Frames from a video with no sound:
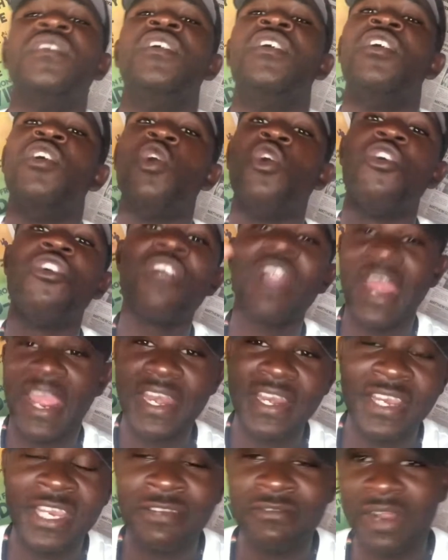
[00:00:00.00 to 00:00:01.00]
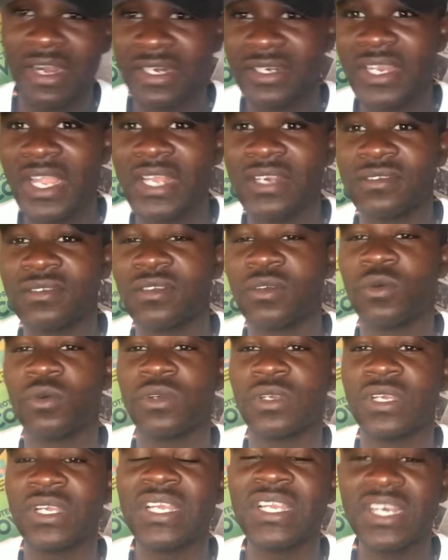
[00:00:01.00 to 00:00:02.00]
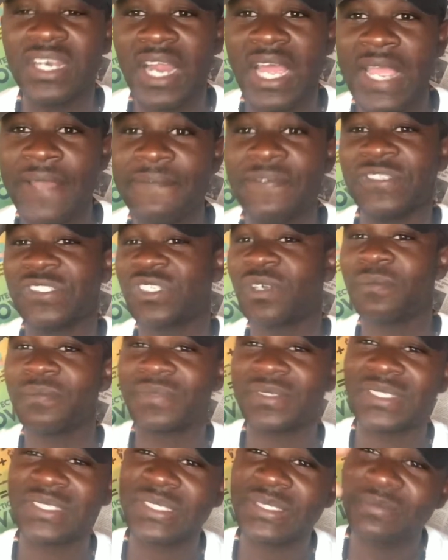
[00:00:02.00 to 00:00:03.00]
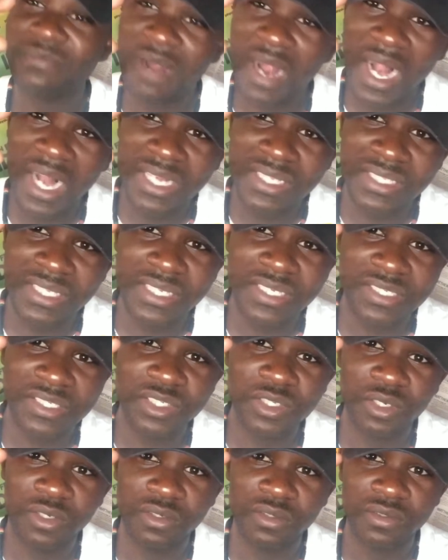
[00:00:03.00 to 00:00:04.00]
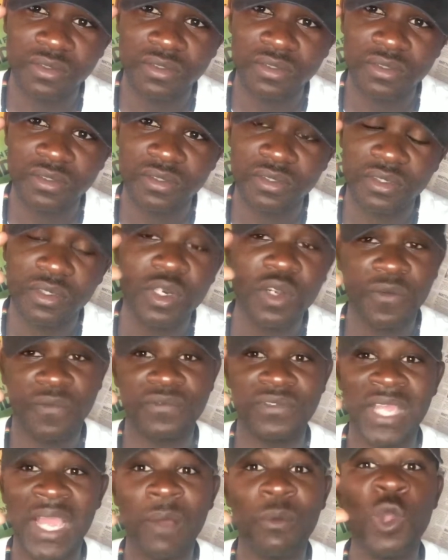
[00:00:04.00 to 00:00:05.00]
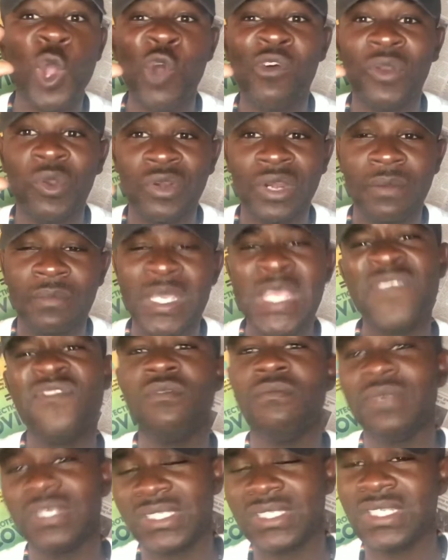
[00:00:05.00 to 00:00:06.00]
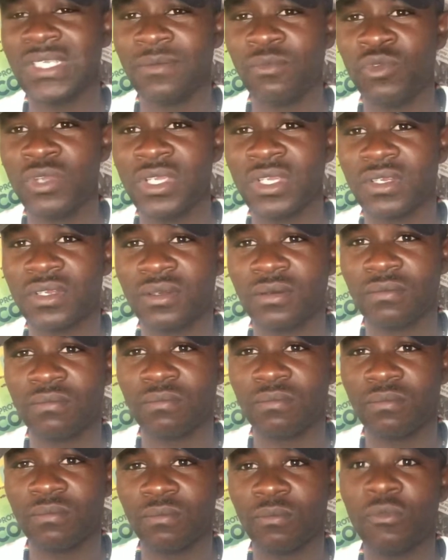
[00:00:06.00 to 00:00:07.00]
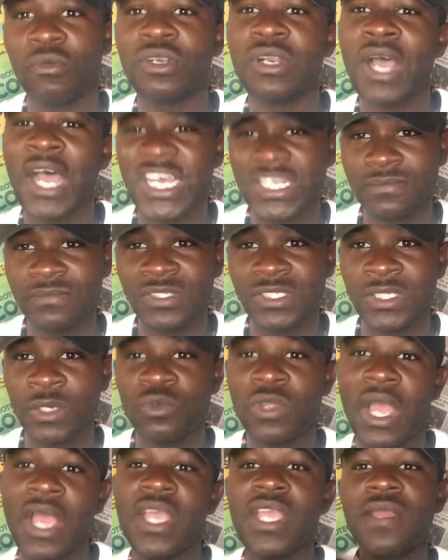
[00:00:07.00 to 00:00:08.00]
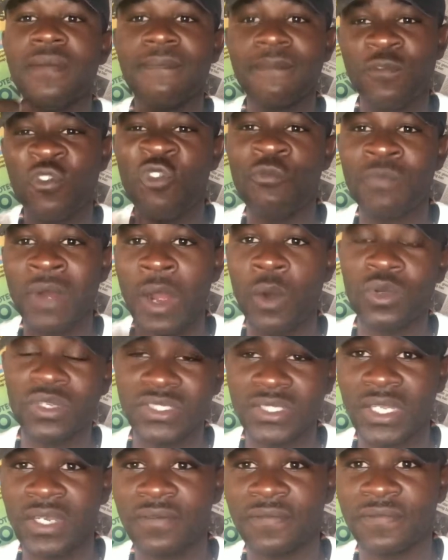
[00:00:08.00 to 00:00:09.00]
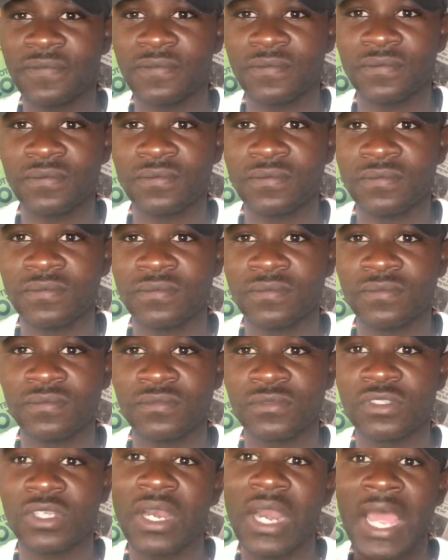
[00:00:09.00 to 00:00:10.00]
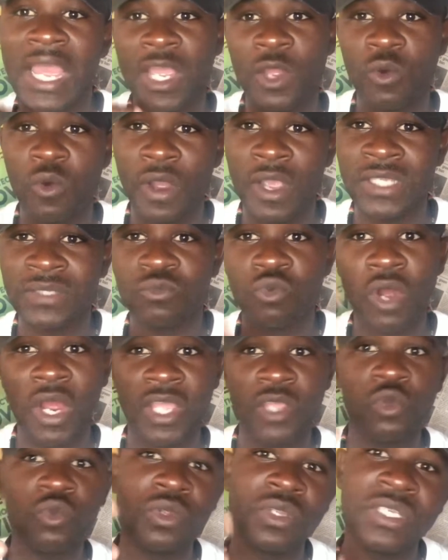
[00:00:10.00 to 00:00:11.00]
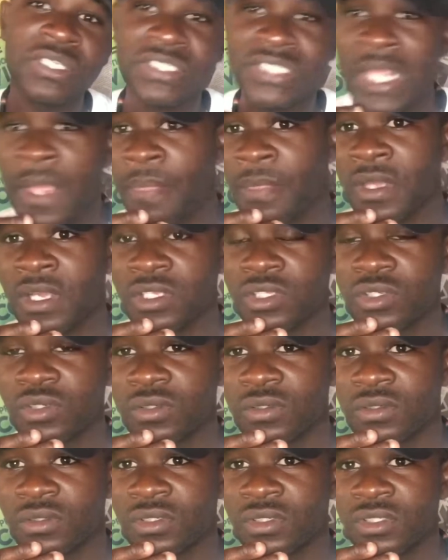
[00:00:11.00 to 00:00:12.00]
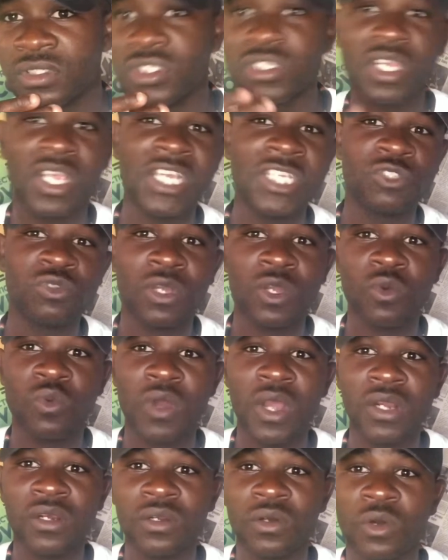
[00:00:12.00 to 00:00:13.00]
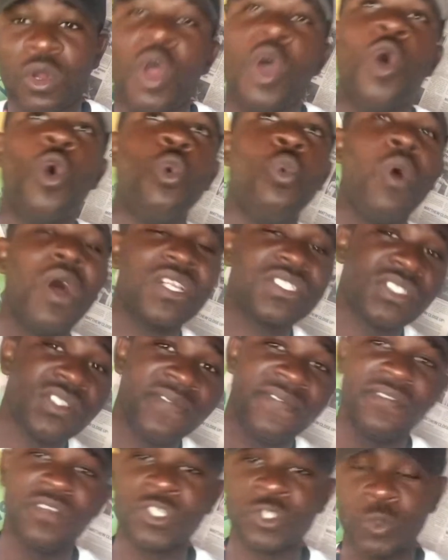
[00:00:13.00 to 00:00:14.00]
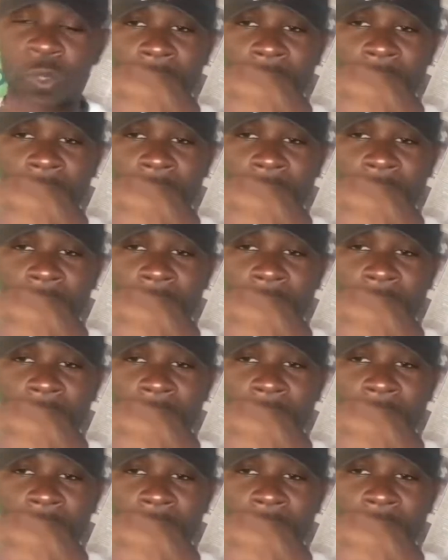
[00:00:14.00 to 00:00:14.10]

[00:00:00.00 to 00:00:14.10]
right there and then. In life, some small things up. Enough time to overlook them. Even me see them way. But as me say, we are improving ourselves. So likewise, we want to use the same thing too. So guess what we want to know? What's the first one?